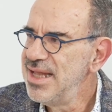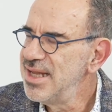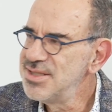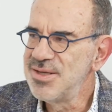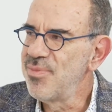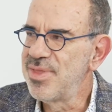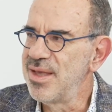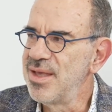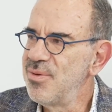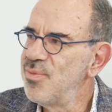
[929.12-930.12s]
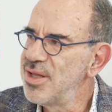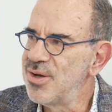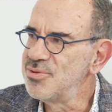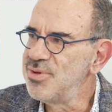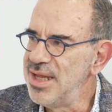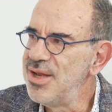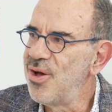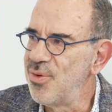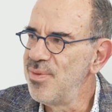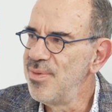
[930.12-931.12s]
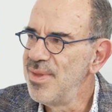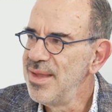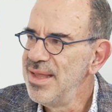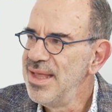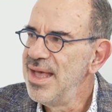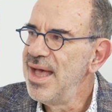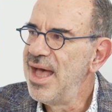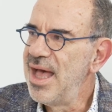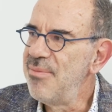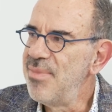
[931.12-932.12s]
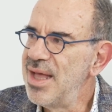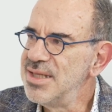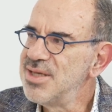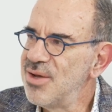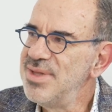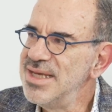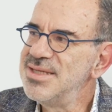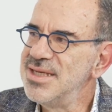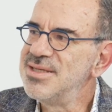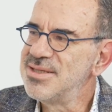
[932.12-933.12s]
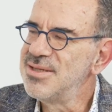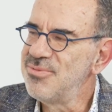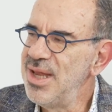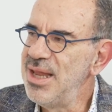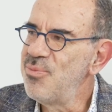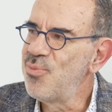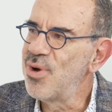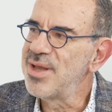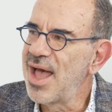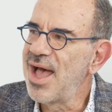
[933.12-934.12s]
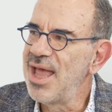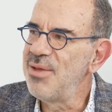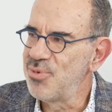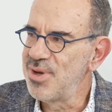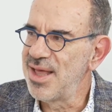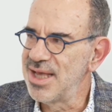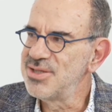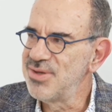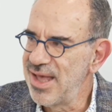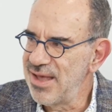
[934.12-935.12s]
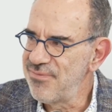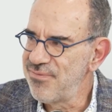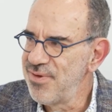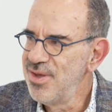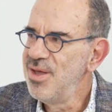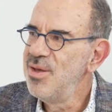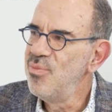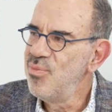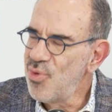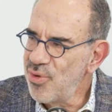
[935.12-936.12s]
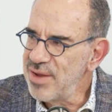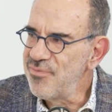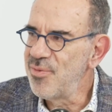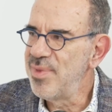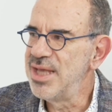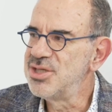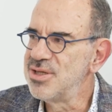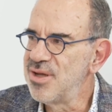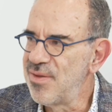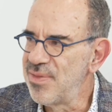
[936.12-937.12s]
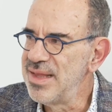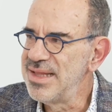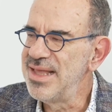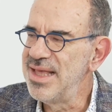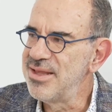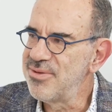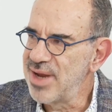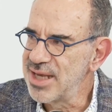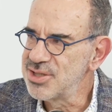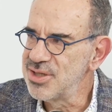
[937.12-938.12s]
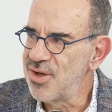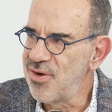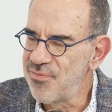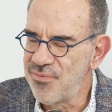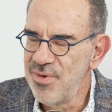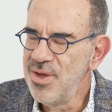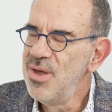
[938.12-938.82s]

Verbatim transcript: That's something we don't really know, mm-hmm. um, and so this is really what I would like to have more information on the interaction of